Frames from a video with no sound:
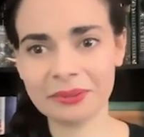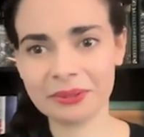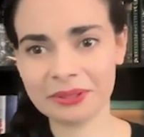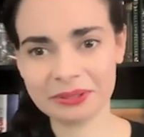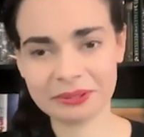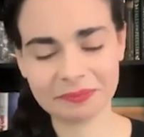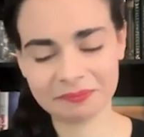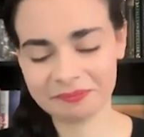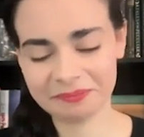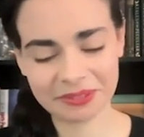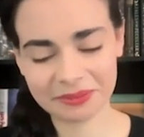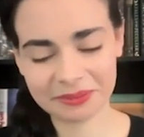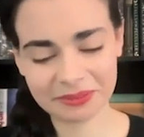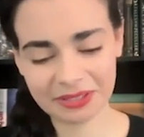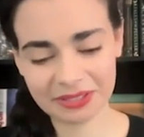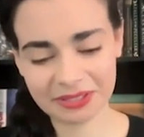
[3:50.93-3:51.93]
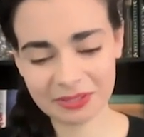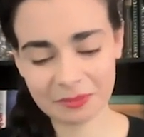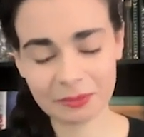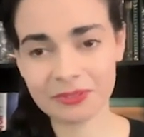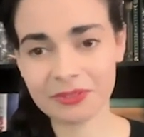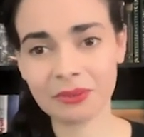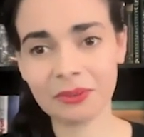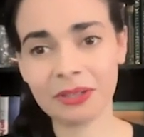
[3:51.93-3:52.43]
or it's
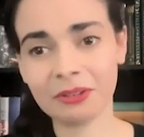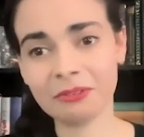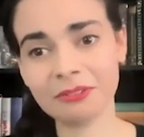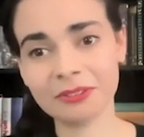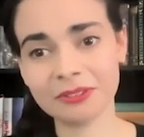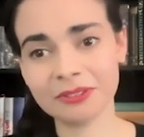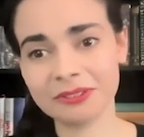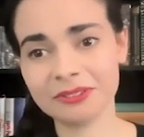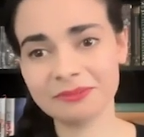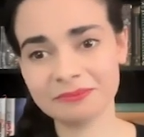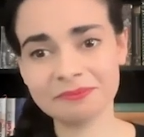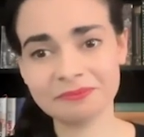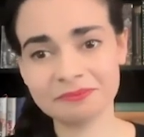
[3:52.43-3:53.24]
been so helpful.